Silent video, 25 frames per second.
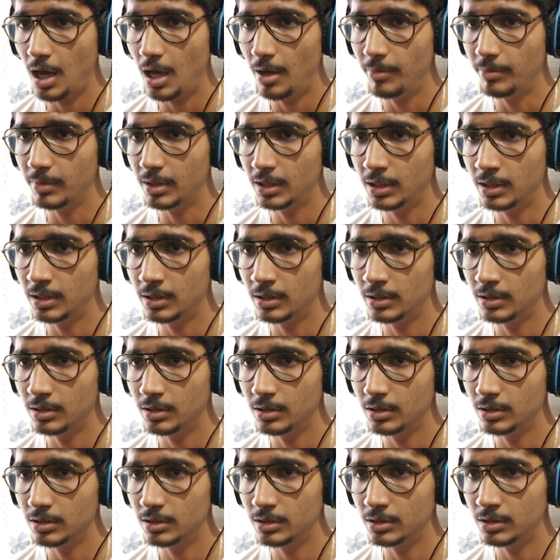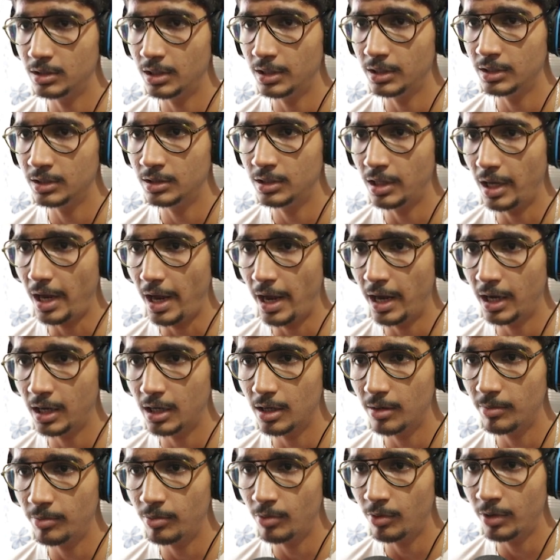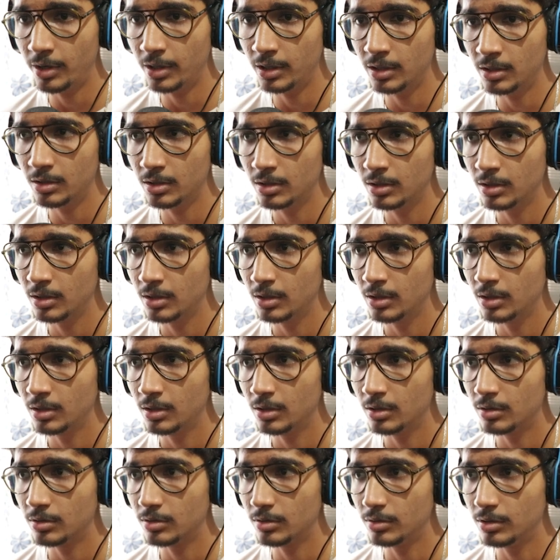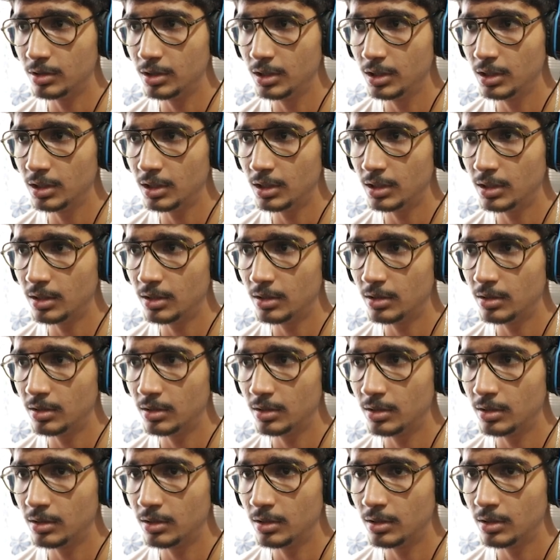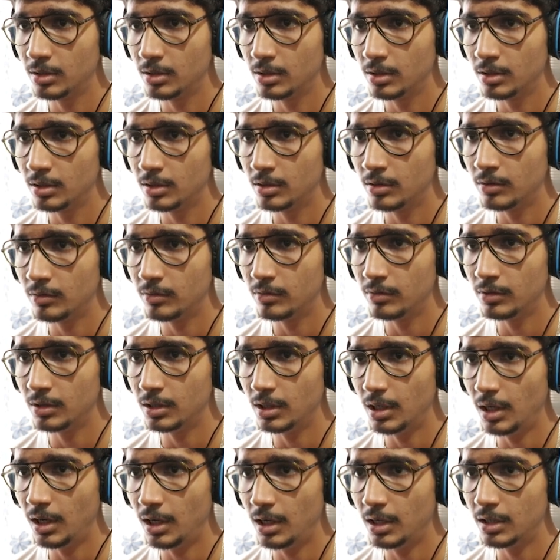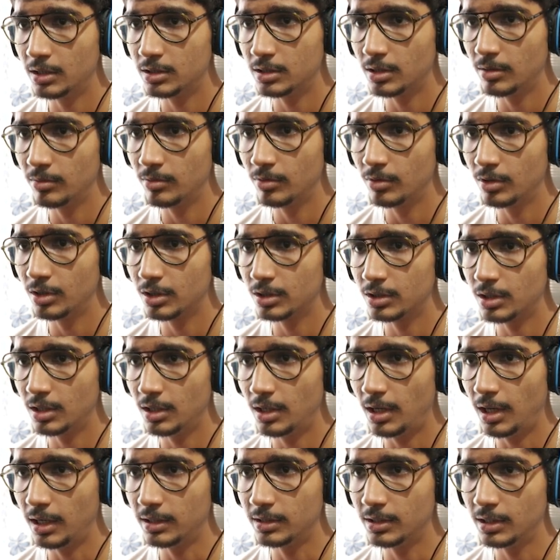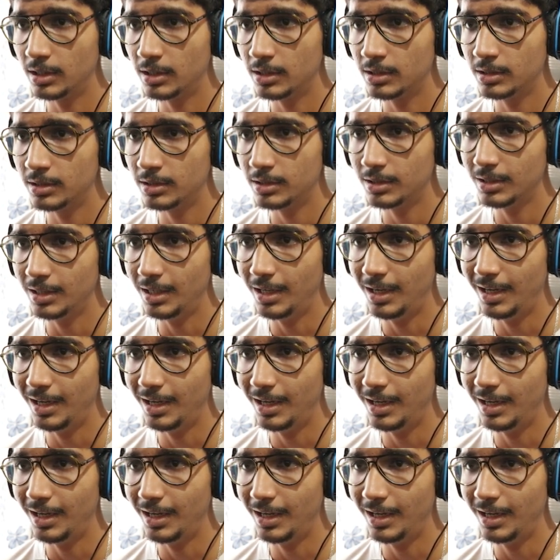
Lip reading: I mean change the anchor point to here. We add some rotation like this,